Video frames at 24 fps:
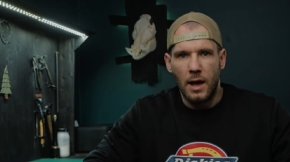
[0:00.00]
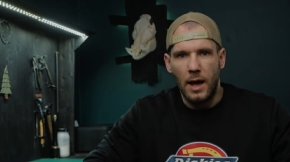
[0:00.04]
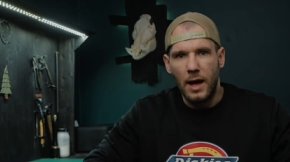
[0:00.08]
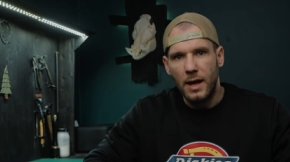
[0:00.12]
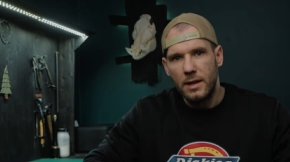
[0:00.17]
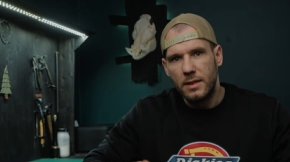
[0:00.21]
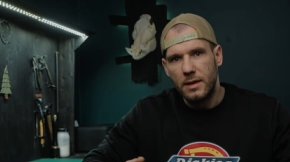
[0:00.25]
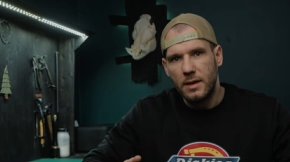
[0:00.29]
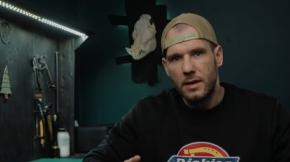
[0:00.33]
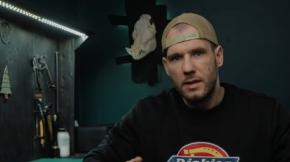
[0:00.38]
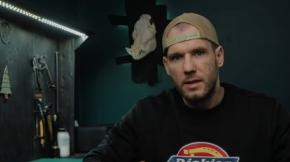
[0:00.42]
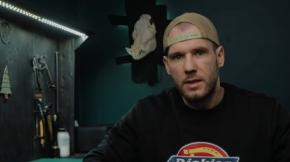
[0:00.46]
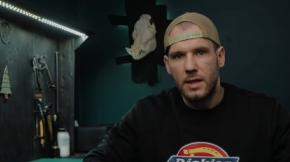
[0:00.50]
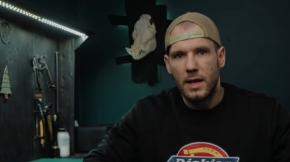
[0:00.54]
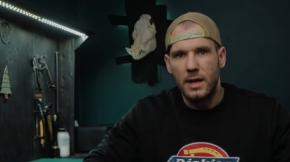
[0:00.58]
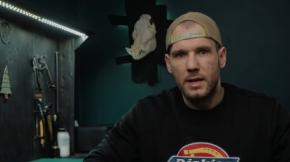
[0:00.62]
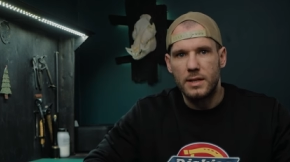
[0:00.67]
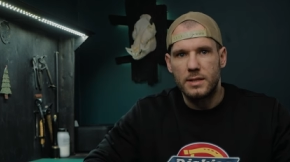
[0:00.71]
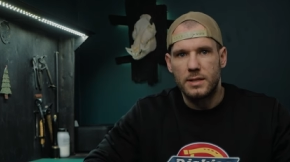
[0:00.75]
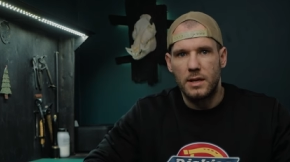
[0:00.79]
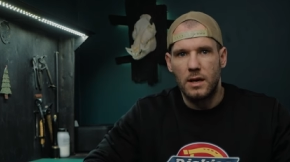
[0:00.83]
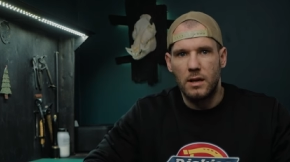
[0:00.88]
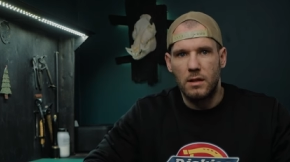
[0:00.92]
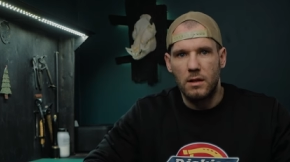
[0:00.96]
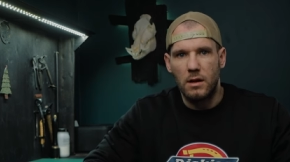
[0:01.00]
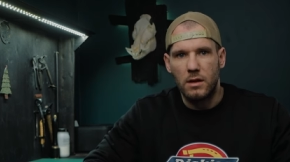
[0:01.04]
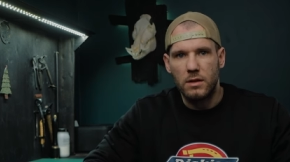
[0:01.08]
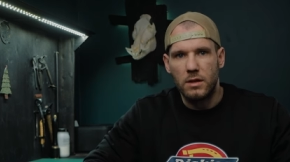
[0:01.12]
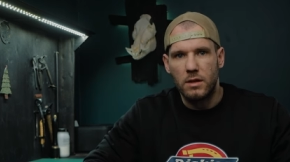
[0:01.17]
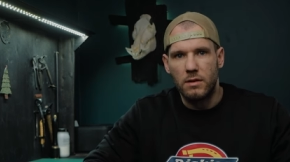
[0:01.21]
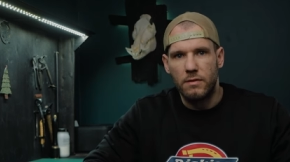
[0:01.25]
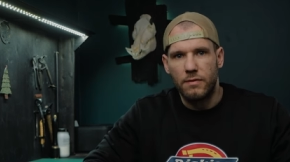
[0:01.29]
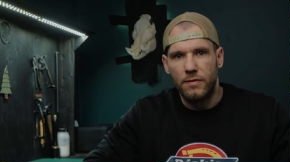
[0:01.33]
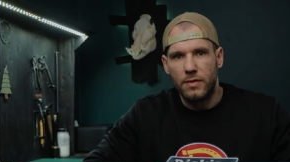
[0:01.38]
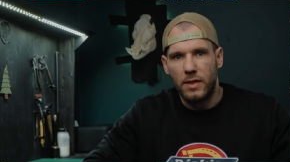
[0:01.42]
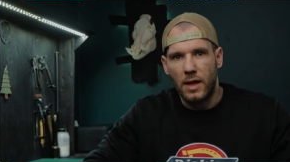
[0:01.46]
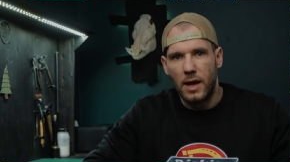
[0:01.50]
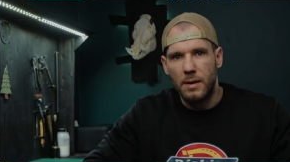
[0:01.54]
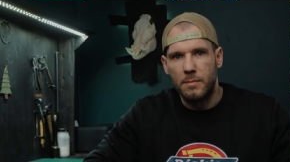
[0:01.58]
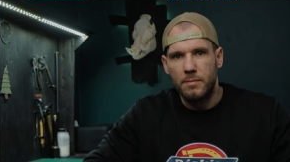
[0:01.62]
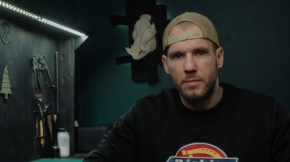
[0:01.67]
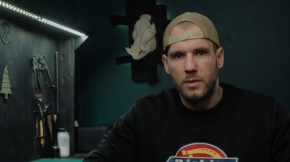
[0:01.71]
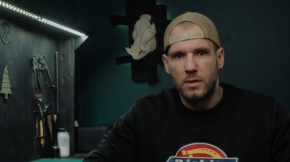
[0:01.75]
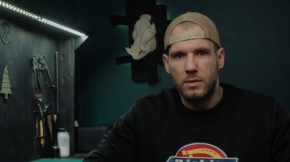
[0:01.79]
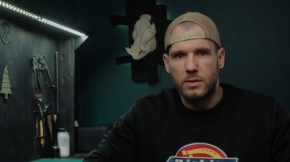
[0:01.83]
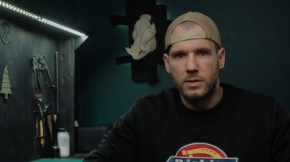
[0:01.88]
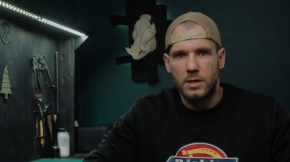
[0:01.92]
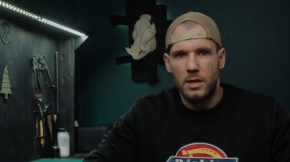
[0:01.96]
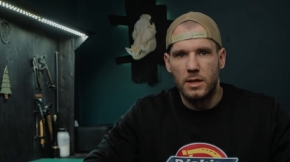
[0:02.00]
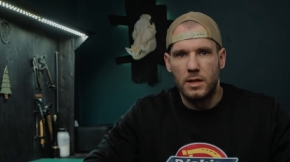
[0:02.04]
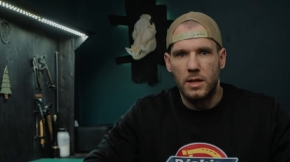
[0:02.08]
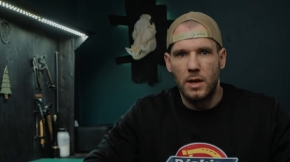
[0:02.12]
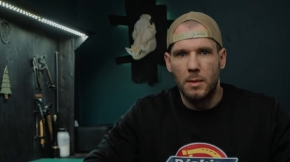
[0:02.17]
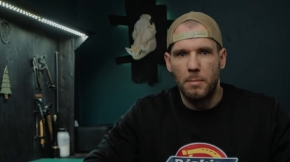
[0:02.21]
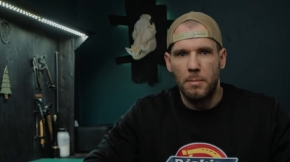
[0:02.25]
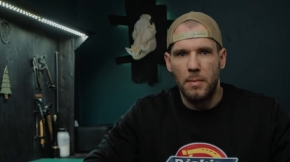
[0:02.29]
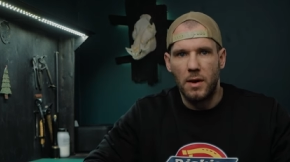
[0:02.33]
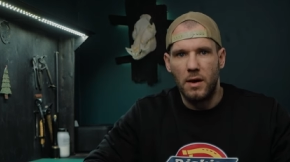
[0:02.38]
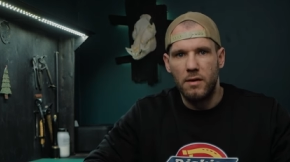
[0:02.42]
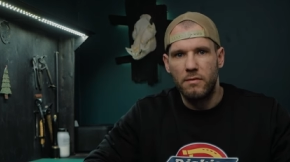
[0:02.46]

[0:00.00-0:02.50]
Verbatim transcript: and it takes a lot of time to set up